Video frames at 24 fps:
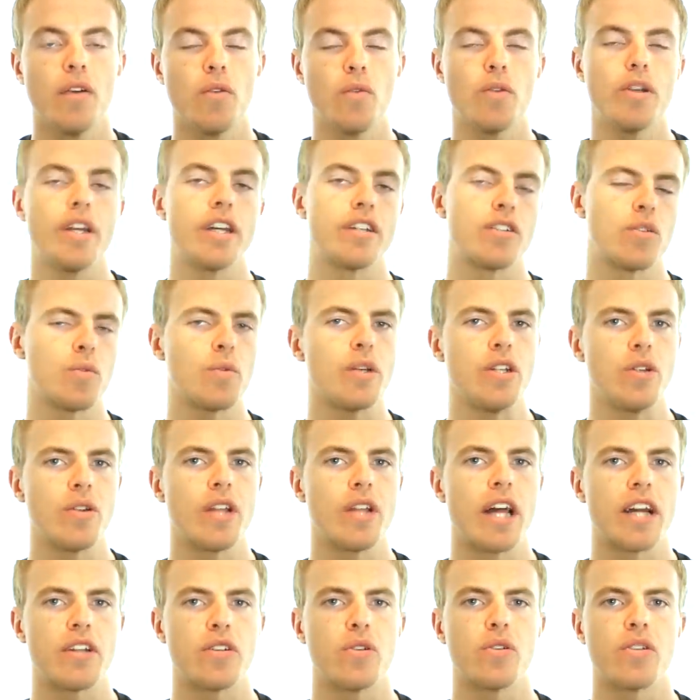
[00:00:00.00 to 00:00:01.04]
Yes, we do
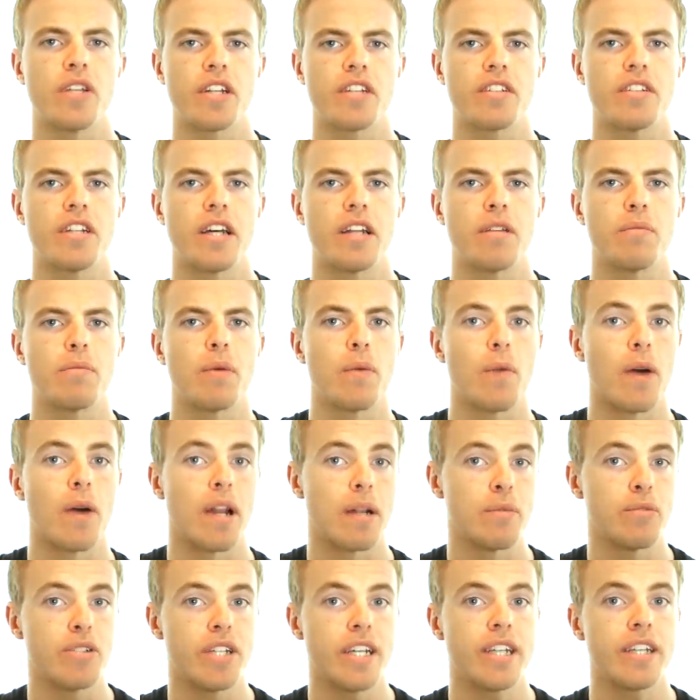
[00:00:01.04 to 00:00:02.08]
that to an extent, but what
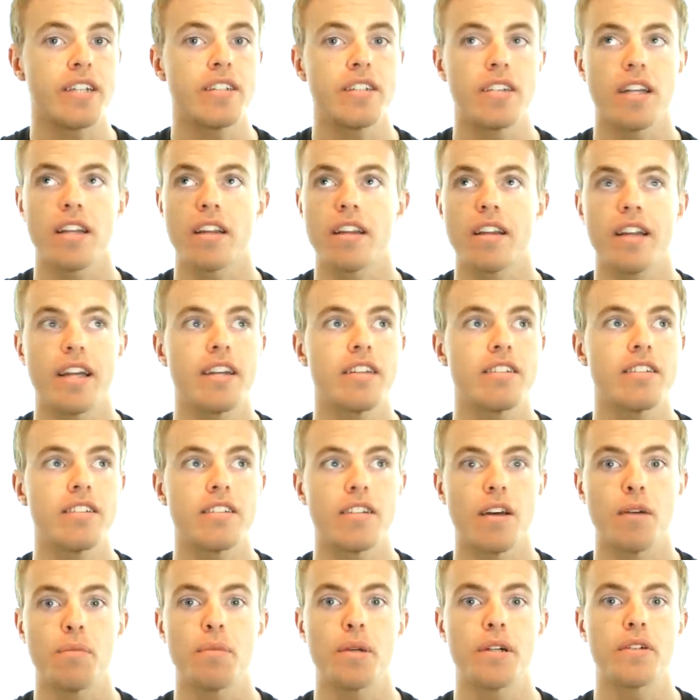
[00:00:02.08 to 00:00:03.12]
I'm saying is that things,
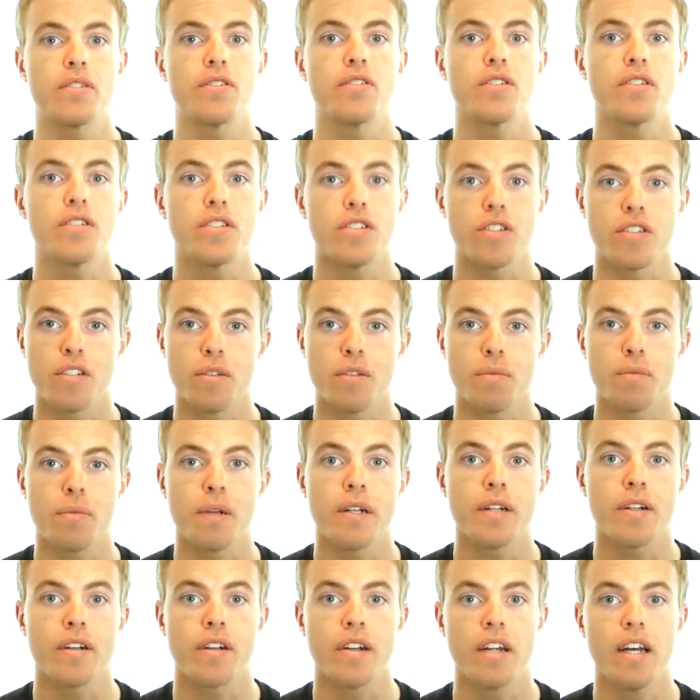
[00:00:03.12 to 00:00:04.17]
appearances just
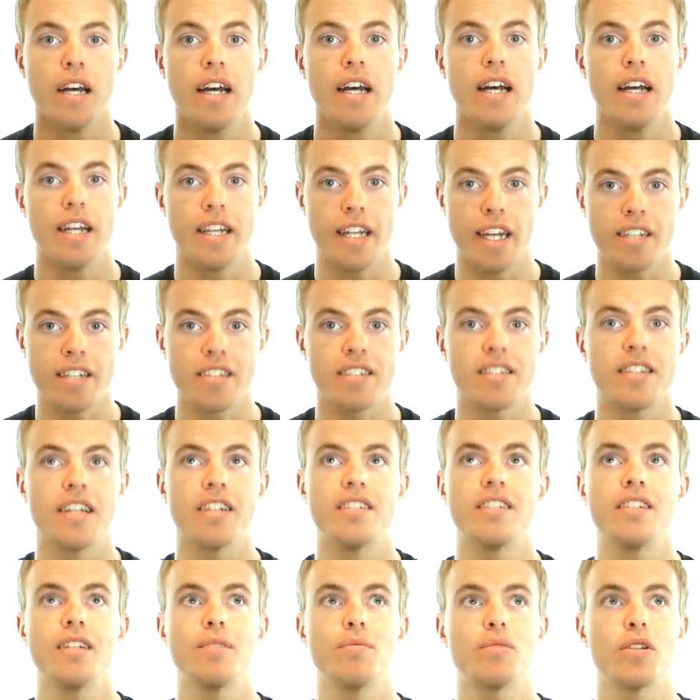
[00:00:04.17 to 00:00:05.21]
appear. Yes, they
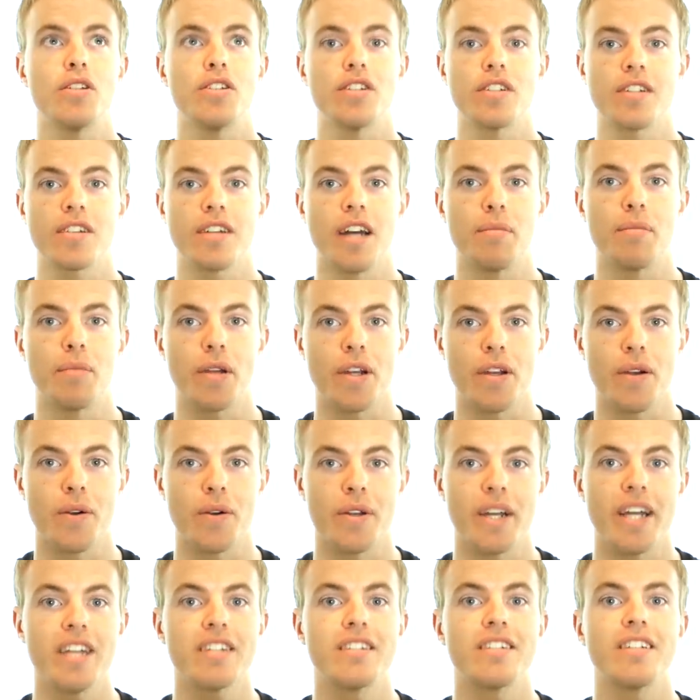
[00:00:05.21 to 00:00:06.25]
seem to just come and go.
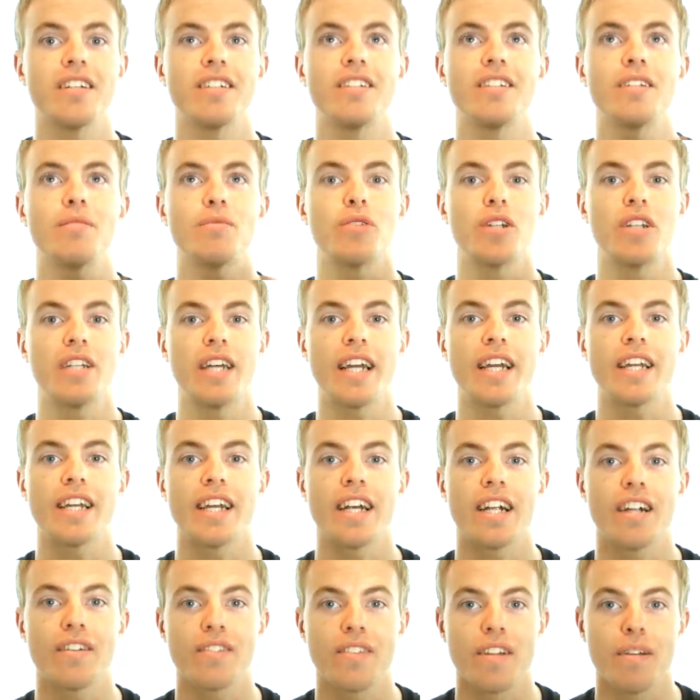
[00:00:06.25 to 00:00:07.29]
Yes, they seem to take
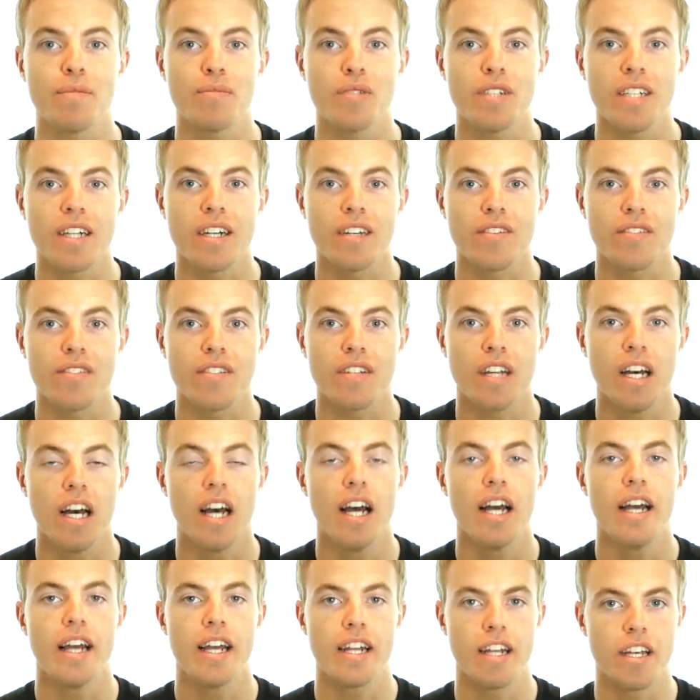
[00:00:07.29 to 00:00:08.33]
care of themselves.
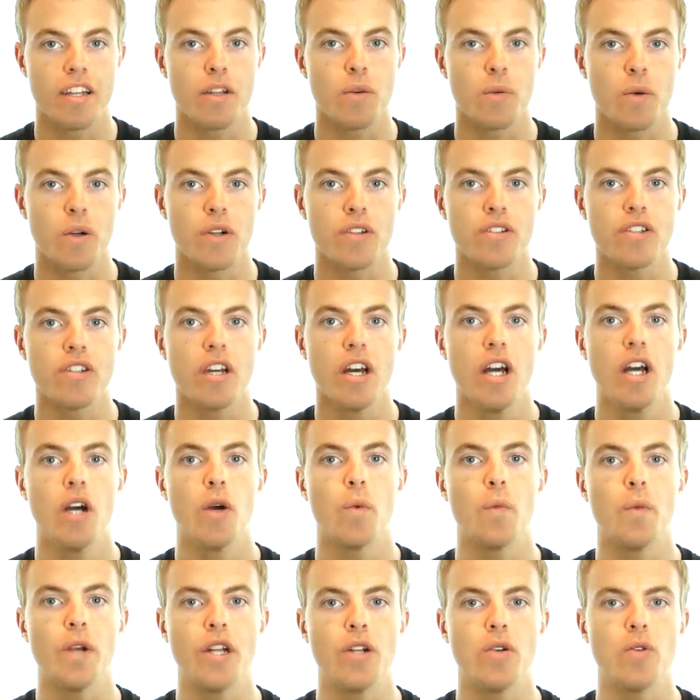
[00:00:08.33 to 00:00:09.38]
In other words,
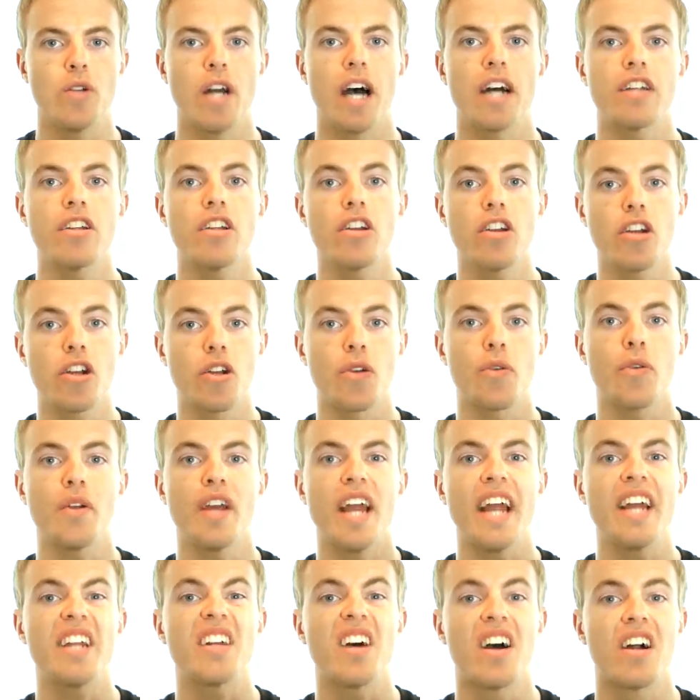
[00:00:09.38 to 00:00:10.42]
we do not
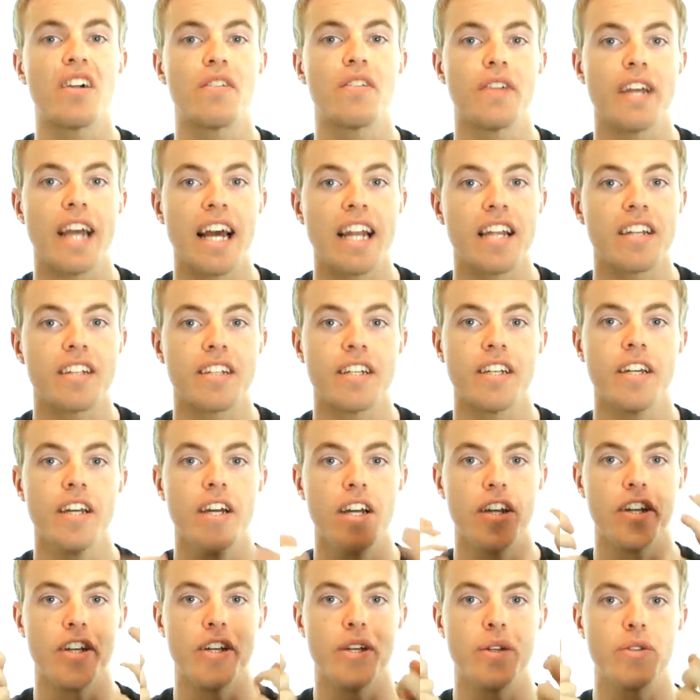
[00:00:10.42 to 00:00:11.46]
create our reality
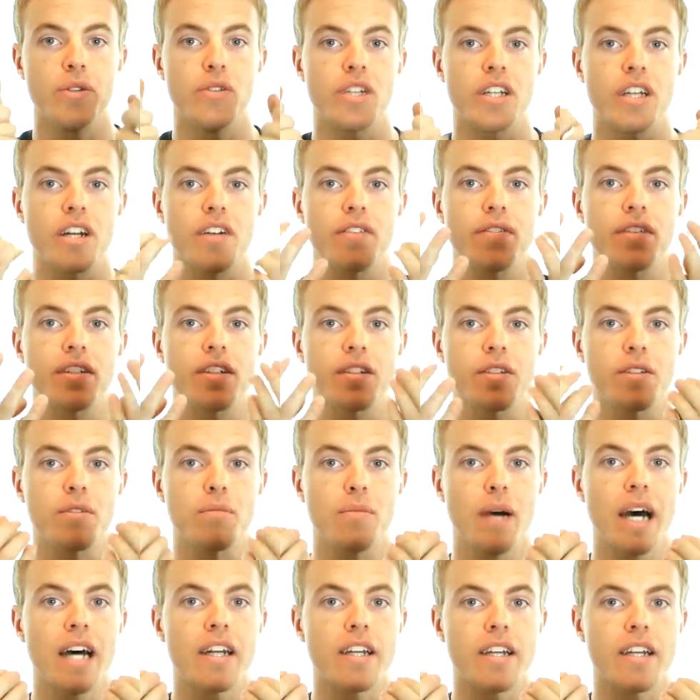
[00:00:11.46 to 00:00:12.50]
using our physical
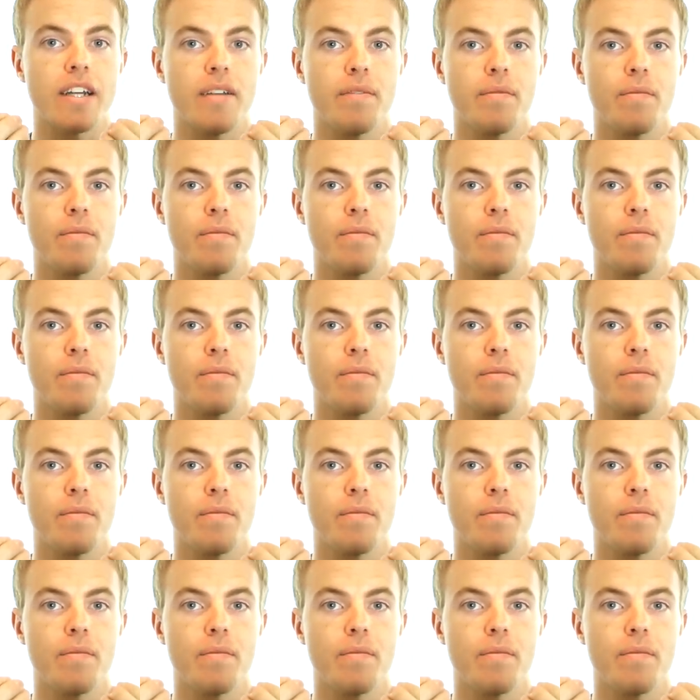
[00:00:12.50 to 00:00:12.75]
body.